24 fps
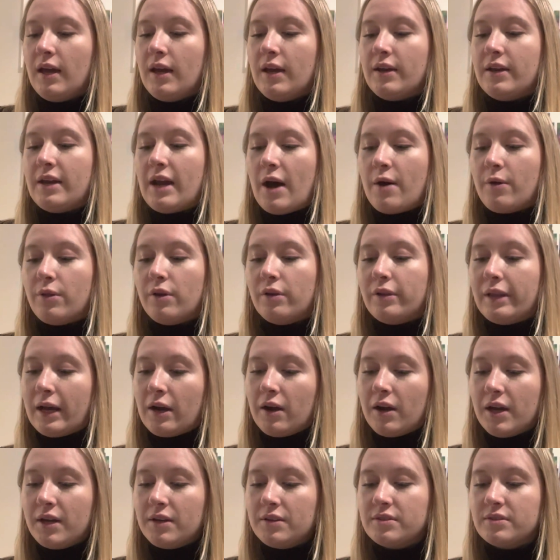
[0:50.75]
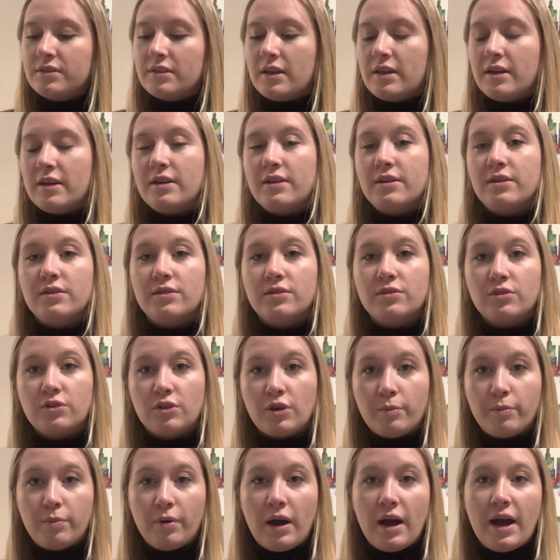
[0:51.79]
Now, the larynx is
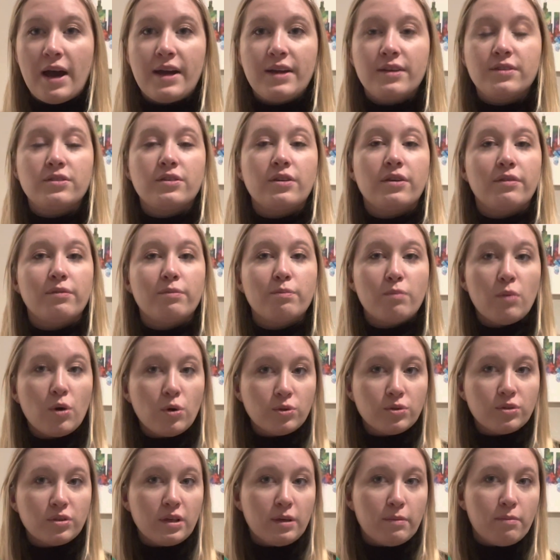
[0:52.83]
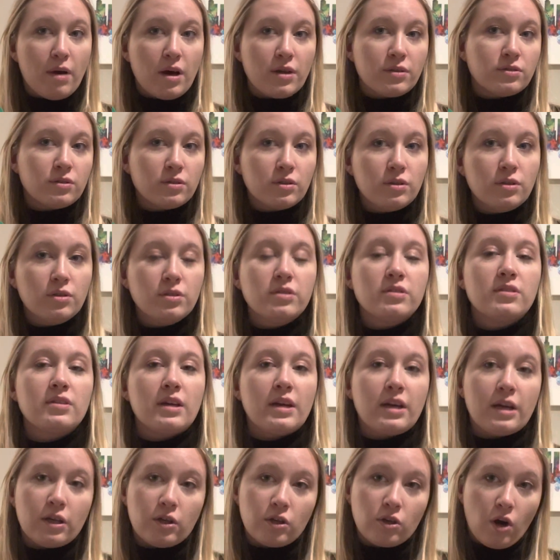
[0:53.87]
comprised of mostly muscles
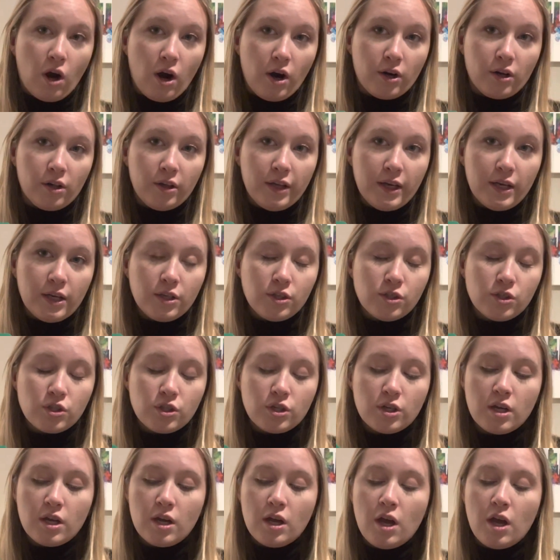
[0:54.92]
and cartilage.